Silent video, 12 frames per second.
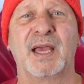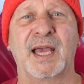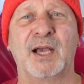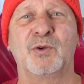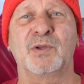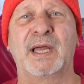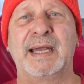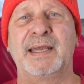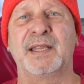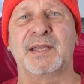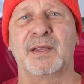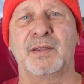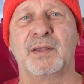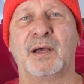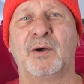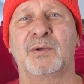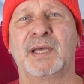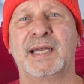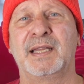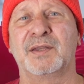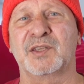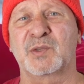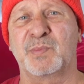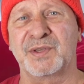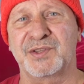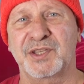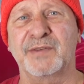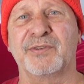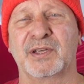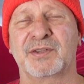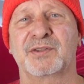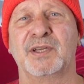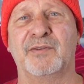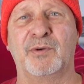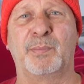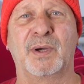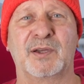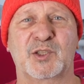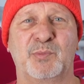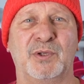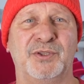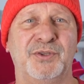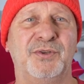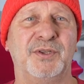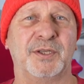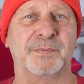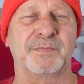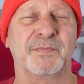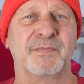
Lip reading: outlining the specifics of a possible union.